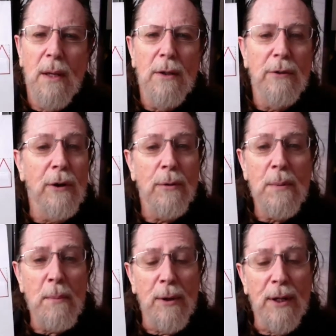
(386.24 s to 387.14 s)
So
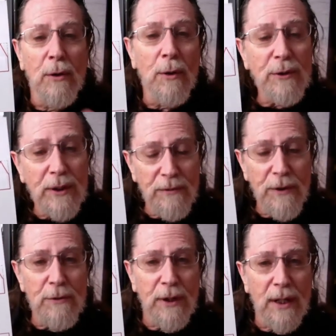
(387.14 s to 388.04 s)
remember, it looks
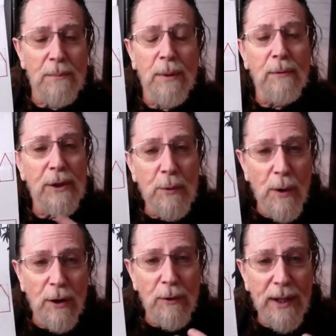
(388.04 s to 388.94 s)
confusing, but you
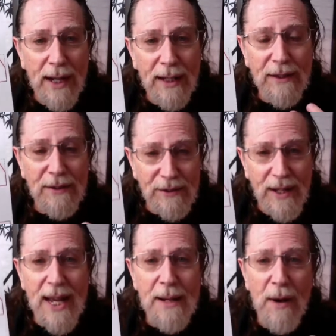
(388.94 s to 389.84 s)
are looking at the
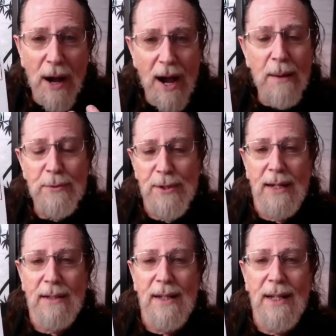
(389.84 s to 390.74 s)
same
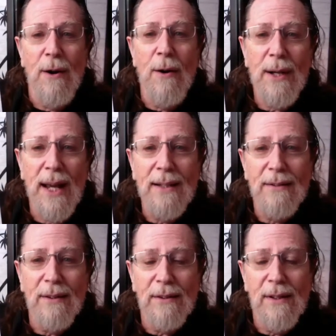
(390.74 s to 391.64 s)
object in all
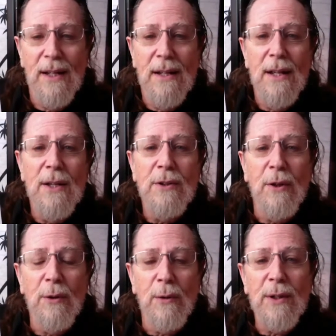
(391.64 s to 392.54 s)
cases.
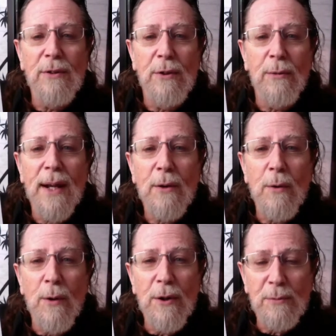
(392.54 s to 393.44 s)
So there is direct
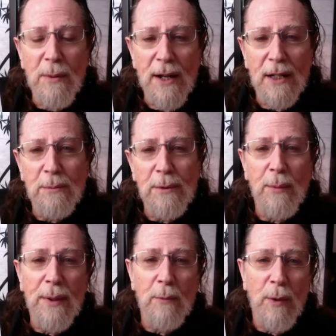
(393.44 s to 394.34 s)
correspondence
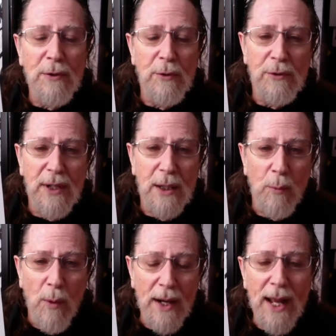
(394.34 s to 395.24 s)
between what you see in
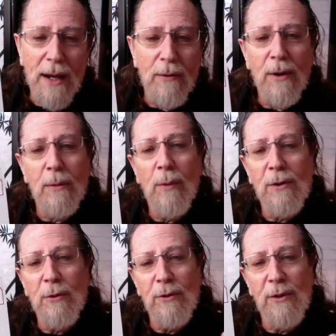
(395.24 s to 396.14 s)
one angle and
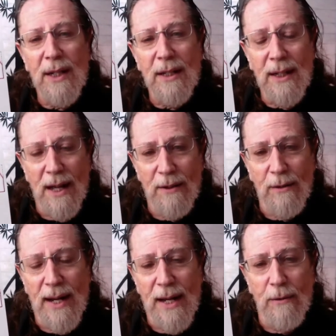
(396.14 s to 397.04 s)
what you see in the
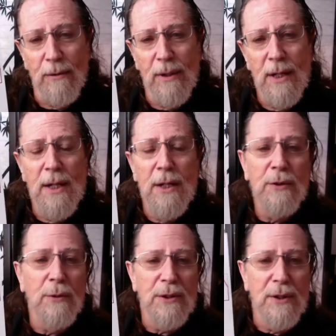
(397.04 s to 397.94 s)
other angle.
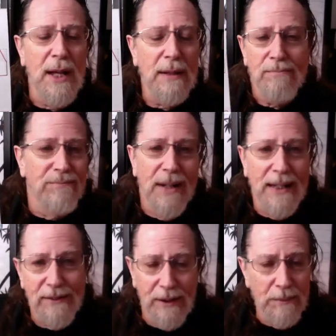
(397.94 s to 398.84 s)
So it's not
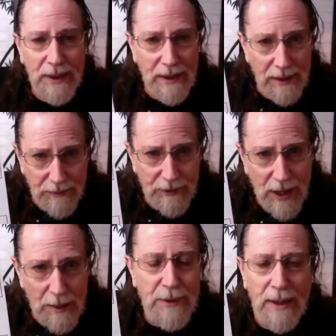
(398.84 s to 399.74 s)
like it's a completely different
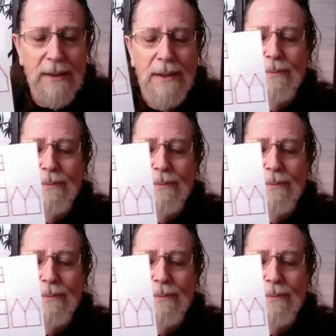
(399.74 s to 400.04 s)
object.